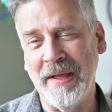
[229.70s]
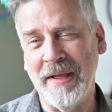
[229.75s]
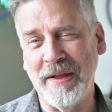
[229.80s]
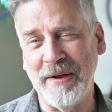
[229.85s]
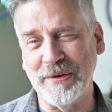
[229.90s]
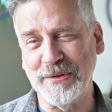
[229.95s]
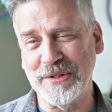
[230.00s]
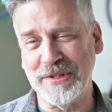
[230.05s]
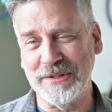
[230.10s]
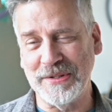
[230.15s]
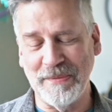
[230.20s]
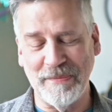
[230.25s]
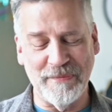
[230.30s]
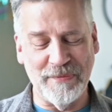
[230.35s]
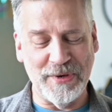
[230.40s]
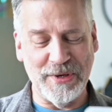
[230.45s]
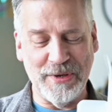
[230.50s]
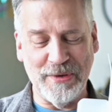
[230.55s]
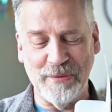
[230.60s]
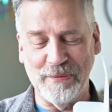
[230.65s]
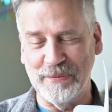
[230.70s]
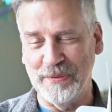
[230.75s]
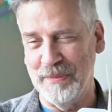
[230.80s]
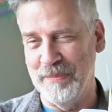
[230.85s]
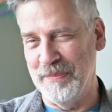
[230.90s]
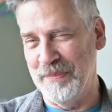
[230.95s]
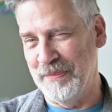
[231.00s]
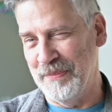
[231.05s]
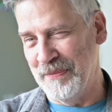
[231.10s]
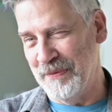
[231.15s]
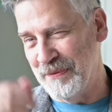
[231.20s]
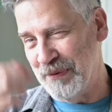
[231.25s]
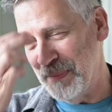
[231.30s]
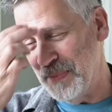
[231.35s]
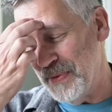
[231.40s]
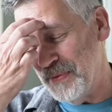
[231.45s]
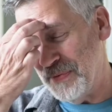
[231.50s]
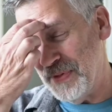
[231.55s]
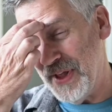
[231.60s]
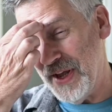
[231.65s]
here's some video
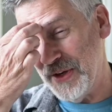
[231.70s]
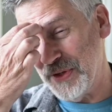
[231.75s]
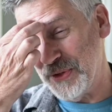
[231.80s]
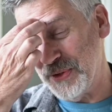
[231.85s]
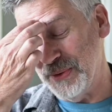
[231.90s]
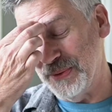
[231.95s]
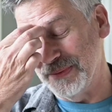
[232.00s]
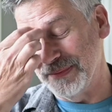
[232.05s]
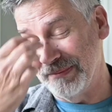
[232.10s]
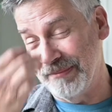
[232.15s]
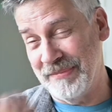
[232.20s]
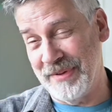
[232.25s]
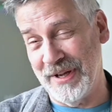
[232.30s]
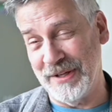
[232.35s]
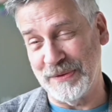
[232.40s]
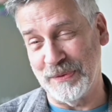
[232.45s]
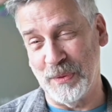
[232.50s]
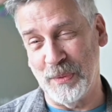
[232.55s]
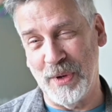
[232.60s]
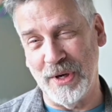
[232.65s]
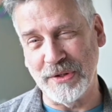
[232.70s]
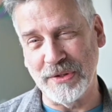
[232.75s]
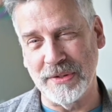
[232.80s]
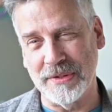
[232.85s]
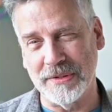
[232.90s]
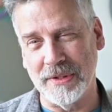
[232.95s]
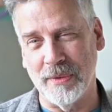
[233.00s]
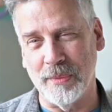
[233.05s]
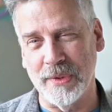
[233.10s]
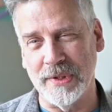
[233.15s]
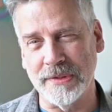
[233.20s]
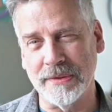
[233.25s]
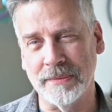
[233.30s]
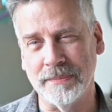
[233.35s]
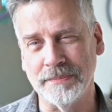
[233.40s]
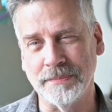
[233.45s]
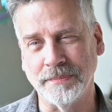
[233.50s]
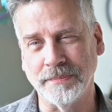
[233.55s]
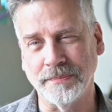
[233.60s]
from the flash shoot. Thanks for watching as always.